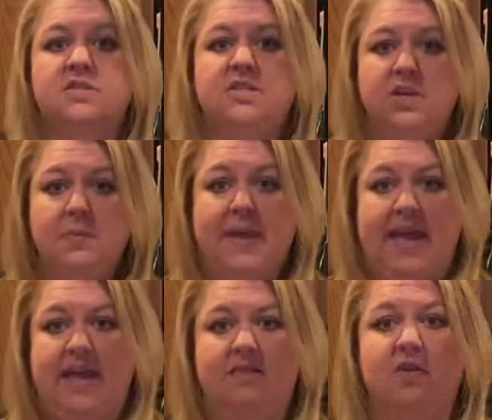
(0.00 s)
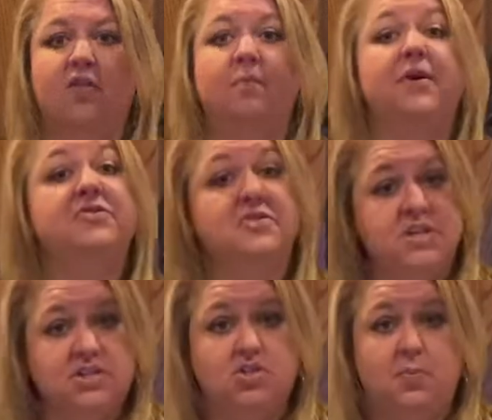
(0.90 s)
Tube pans are the most
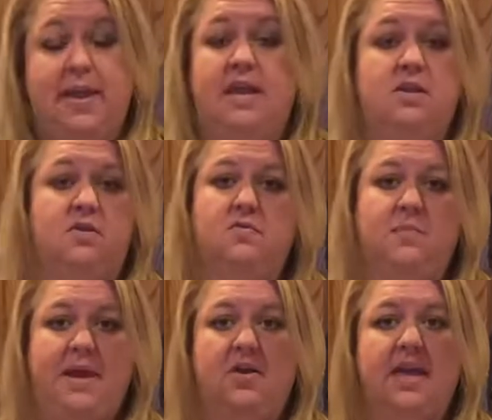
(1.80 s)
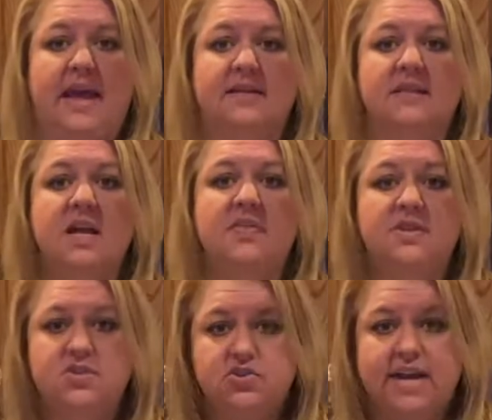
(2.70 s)
traditional pan used for pound cakes.
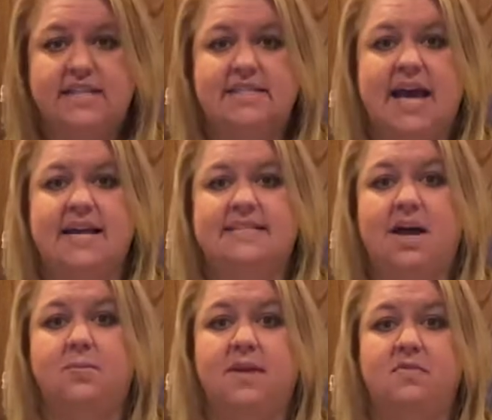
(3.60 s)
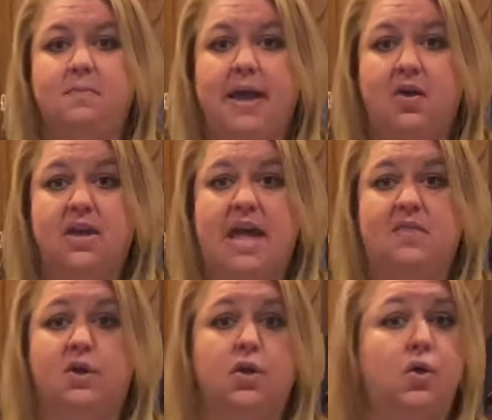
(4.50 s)
The straight sides help give the pound
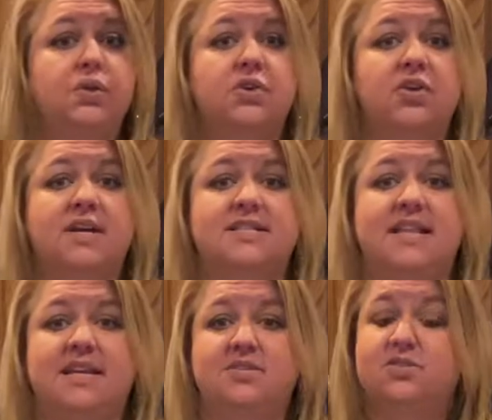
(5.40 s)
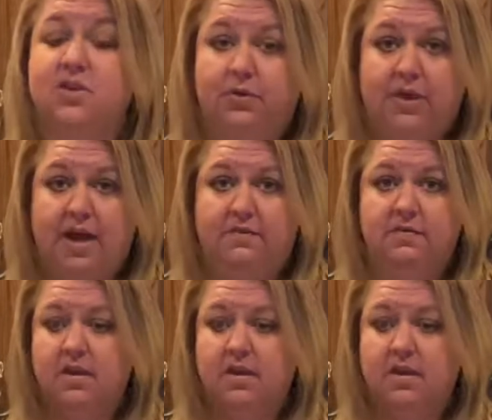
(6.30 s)
cake the golden crust that is so loved.